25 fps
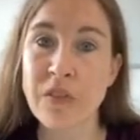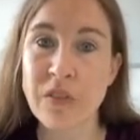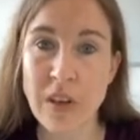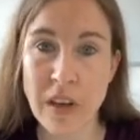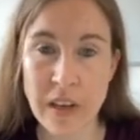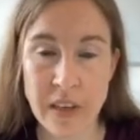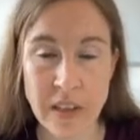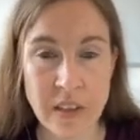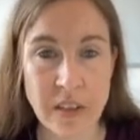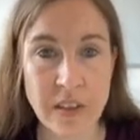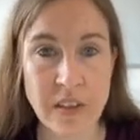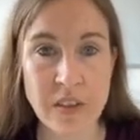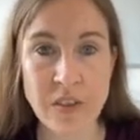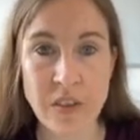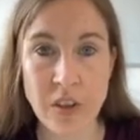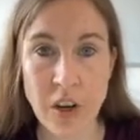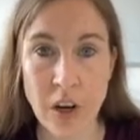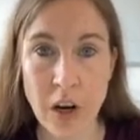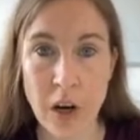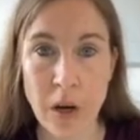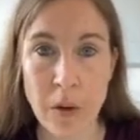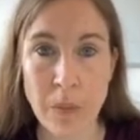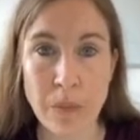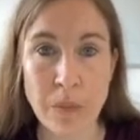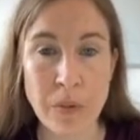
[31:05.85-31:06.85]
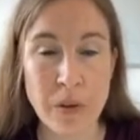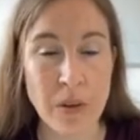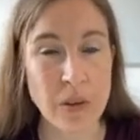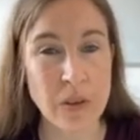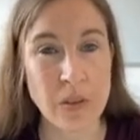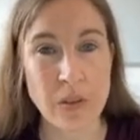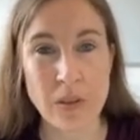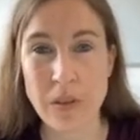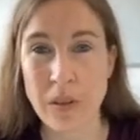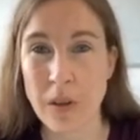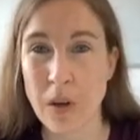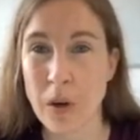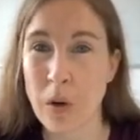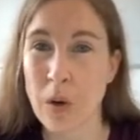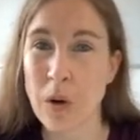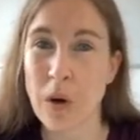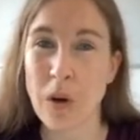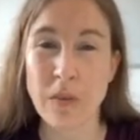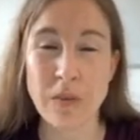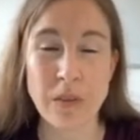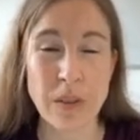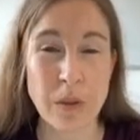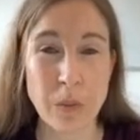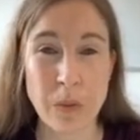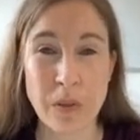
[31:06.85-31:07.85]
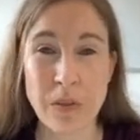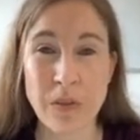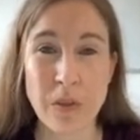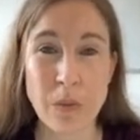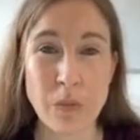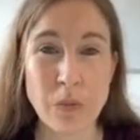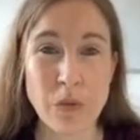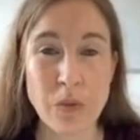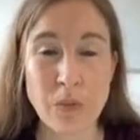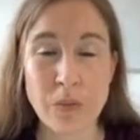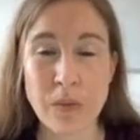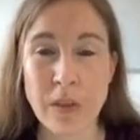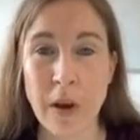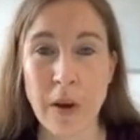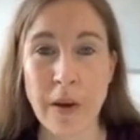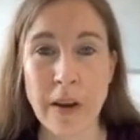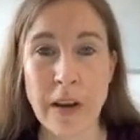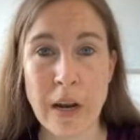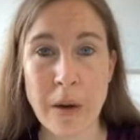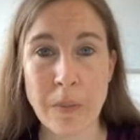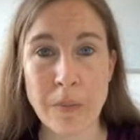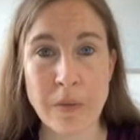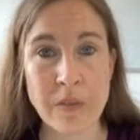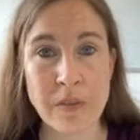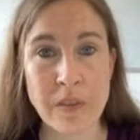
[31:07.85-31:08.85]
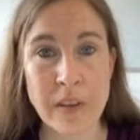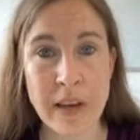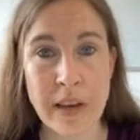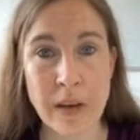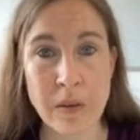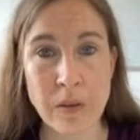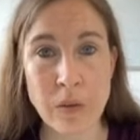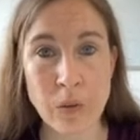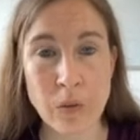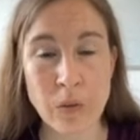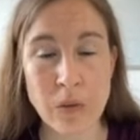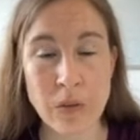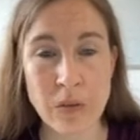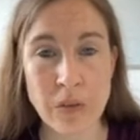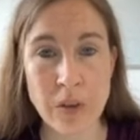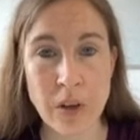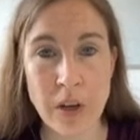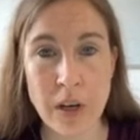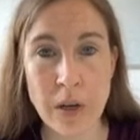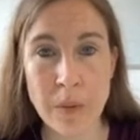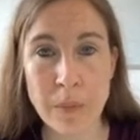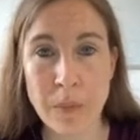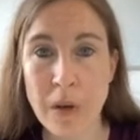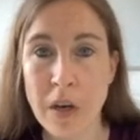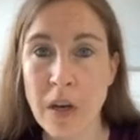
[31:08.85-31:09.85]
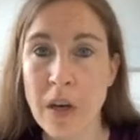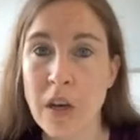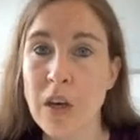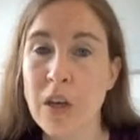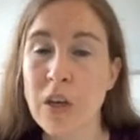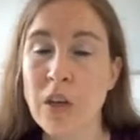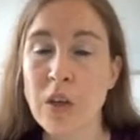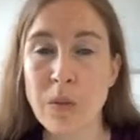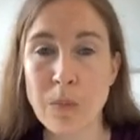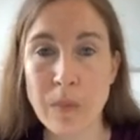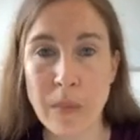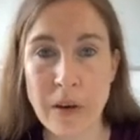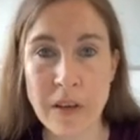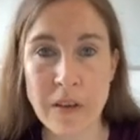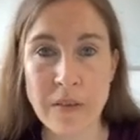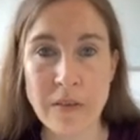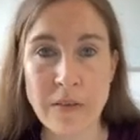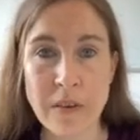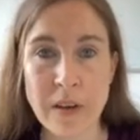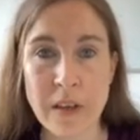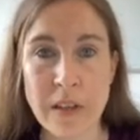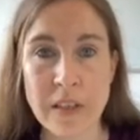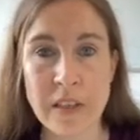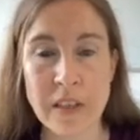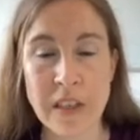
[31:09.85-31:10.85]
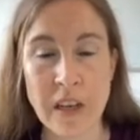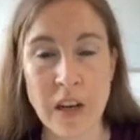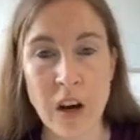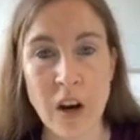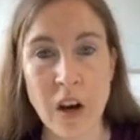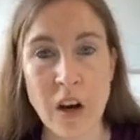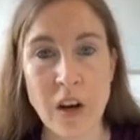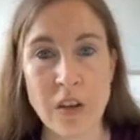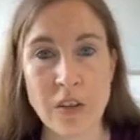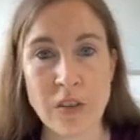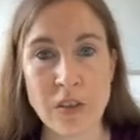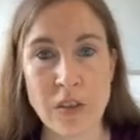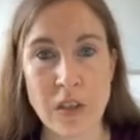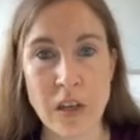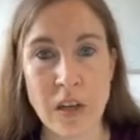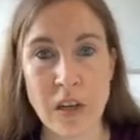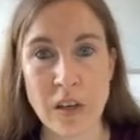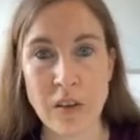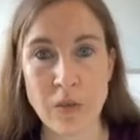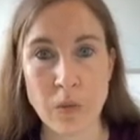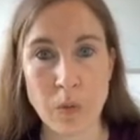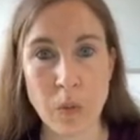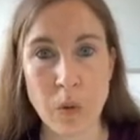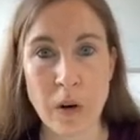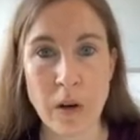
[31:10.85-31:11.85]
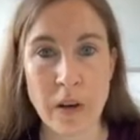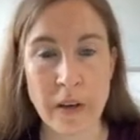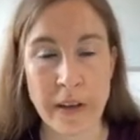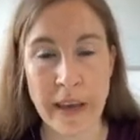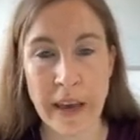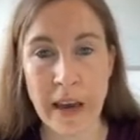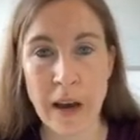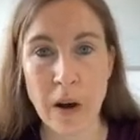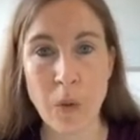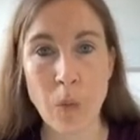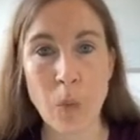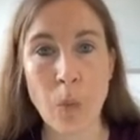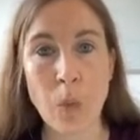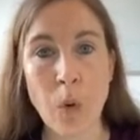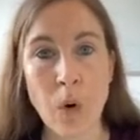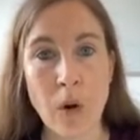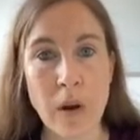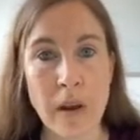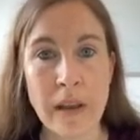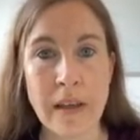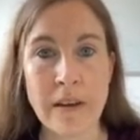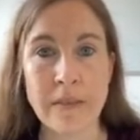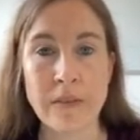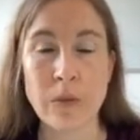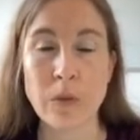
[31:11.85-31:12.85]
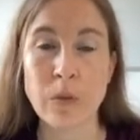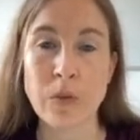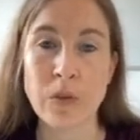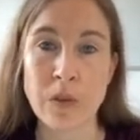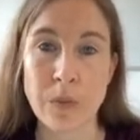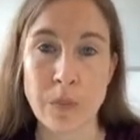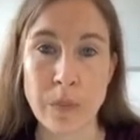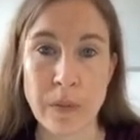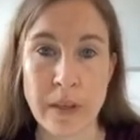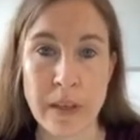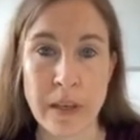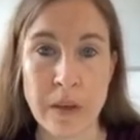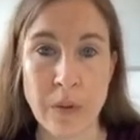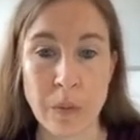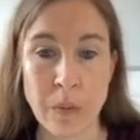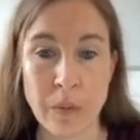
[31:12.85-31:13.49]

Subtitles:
But take your time, because obviously with symptoms going up and down all the time, you may find it hard to kind of work out what level to